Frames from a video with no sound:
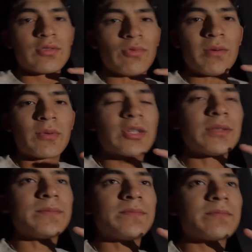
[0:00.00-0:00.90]

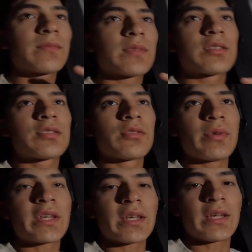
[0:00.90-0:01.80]
Walmart, so
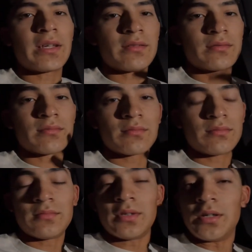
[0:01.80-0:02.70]
we can get
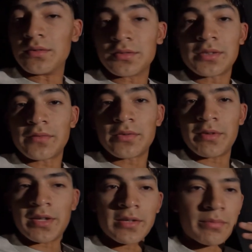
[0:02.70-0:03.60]
all the stuff that
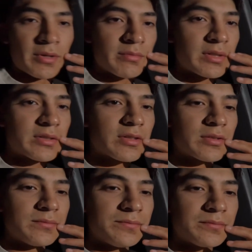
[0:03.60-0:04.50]
we need pretty
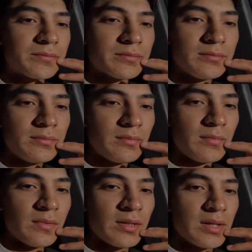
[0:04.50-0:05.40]
much,
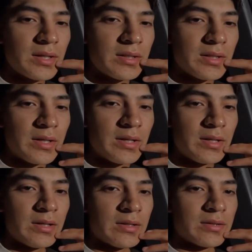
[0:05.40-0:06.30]
and
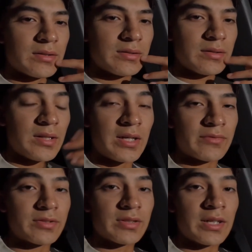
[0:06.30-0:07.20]
then
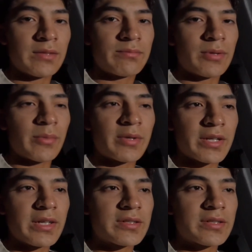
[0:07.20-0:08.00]
after that probably gonna